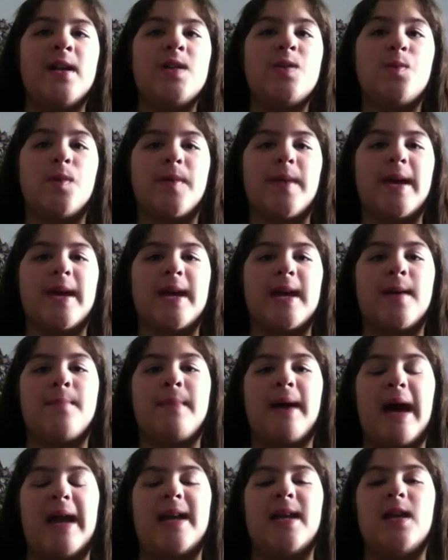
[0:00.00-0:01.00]
will then get
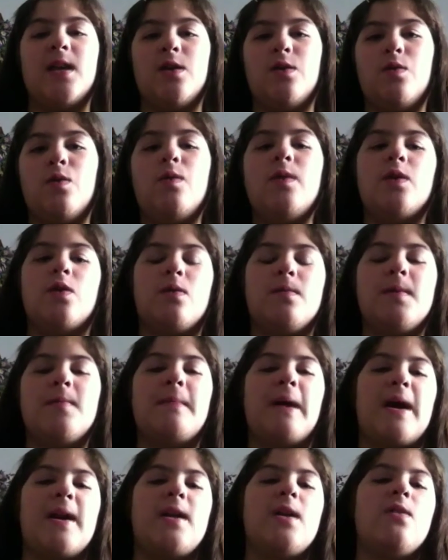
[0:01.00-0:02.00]
mad at you, you'll be
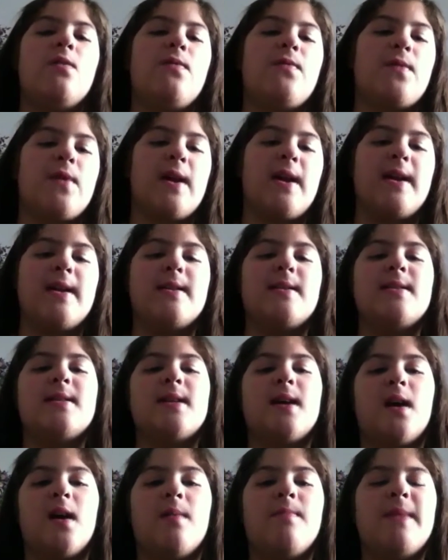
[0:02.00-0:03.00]
mad at your friend.
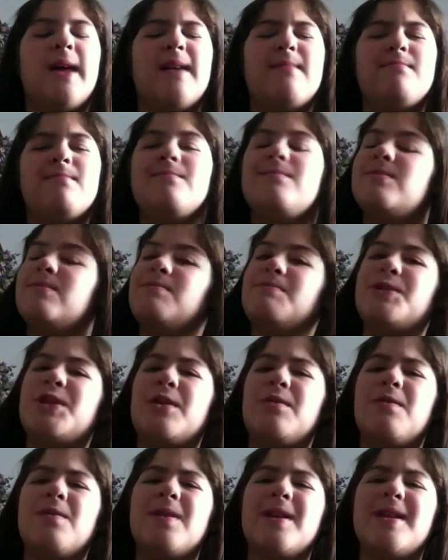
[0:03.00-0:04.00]
That
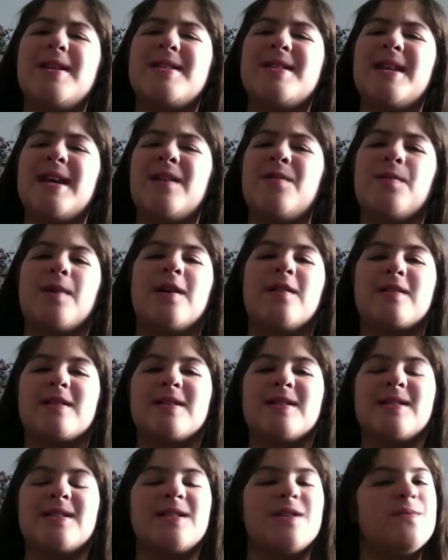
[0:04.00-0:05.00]
generally doesn't end well,
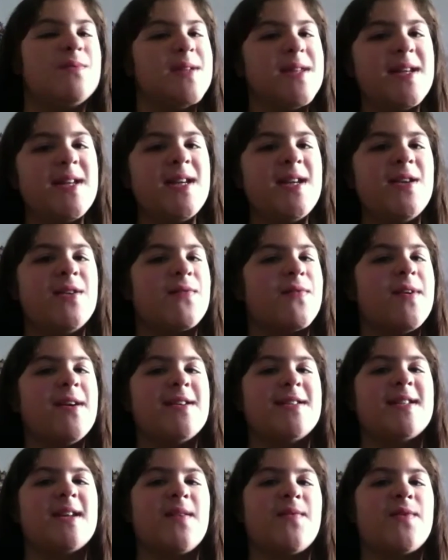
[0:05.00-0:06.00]
because you really need your
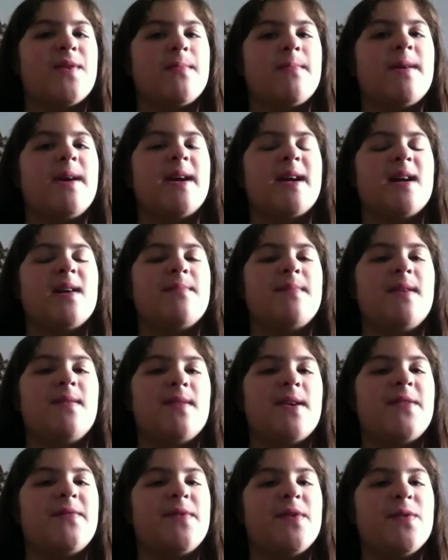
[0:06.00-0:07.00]
friends after a breakup,
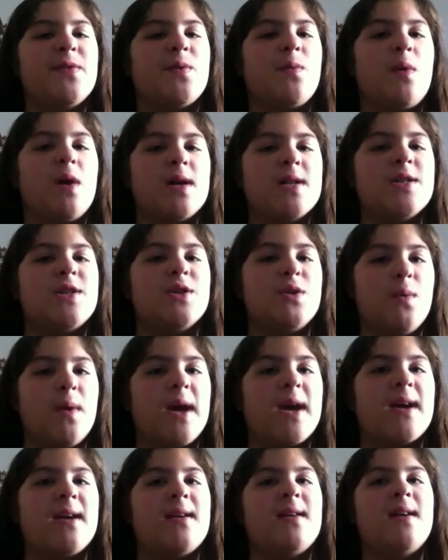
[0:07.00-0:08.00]
even if you're the one
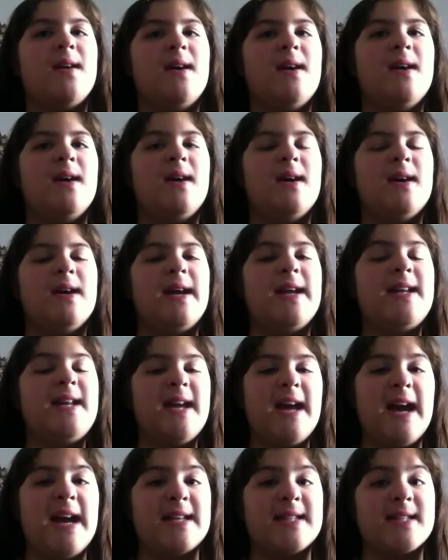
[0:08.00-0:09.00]
doing it. And
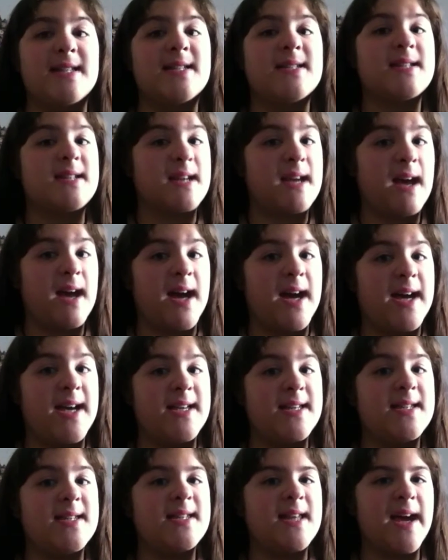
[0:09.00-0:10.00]
yes,
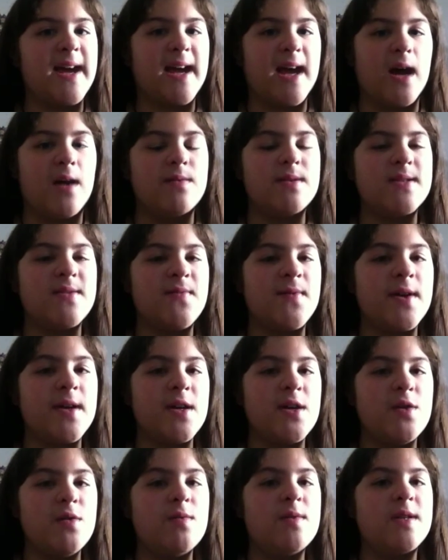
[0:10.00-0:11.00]
guys, that counts for
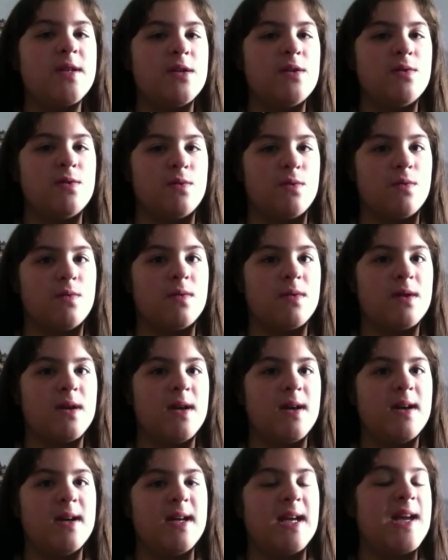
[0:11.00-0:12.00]
you too.
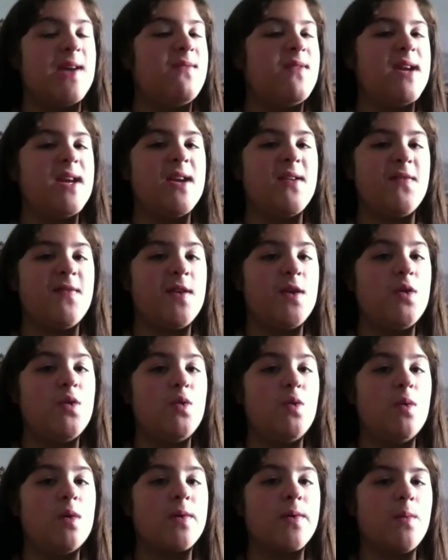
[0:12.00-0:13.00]
Even if
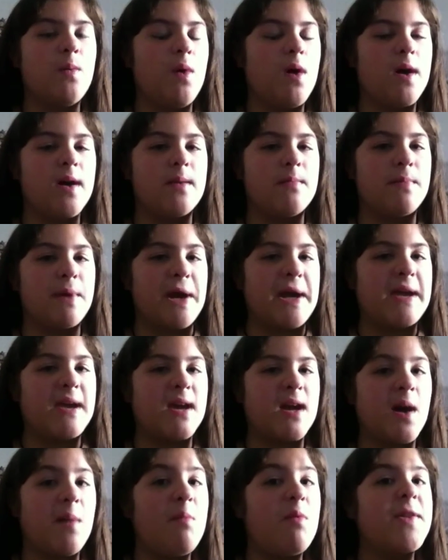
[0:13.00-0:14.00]
you were the one
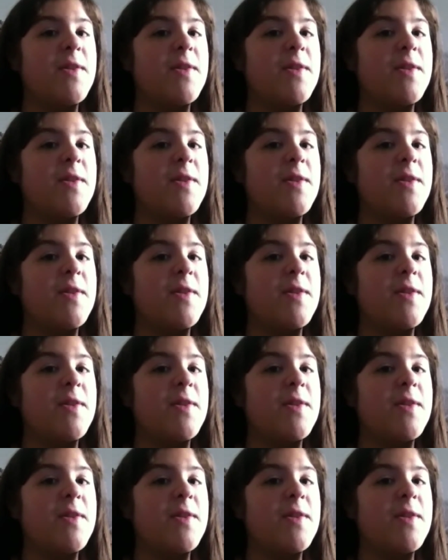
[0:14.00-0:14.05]
breaking up